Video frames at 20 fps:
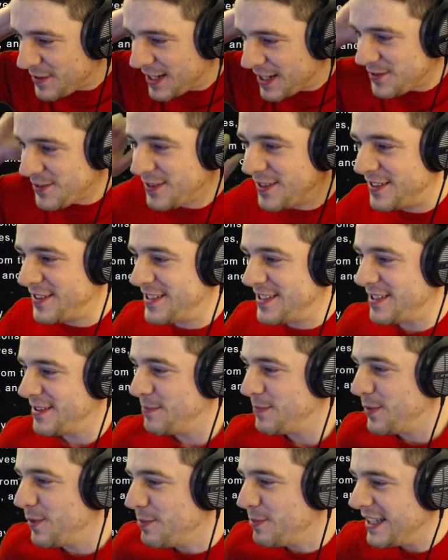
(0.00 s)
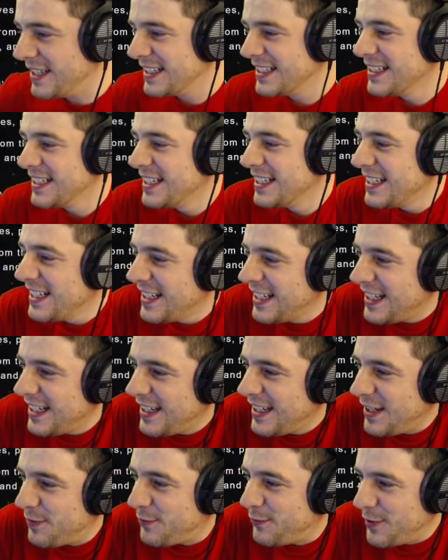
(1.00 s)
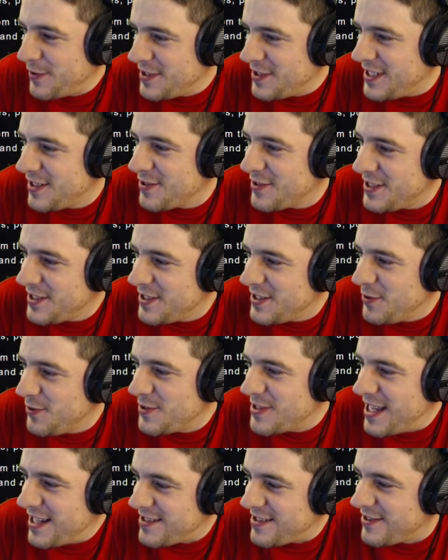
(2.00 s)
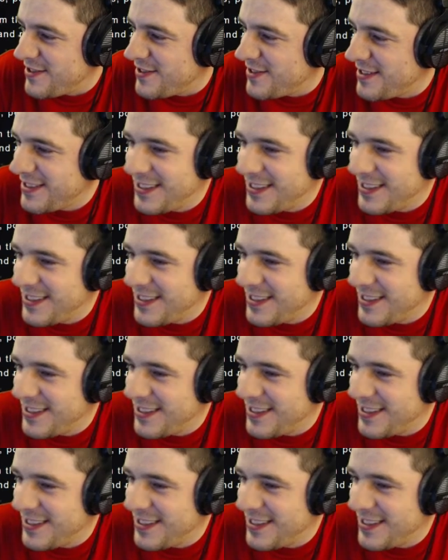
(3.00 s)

to do this, probably, if Frontier did newsletters.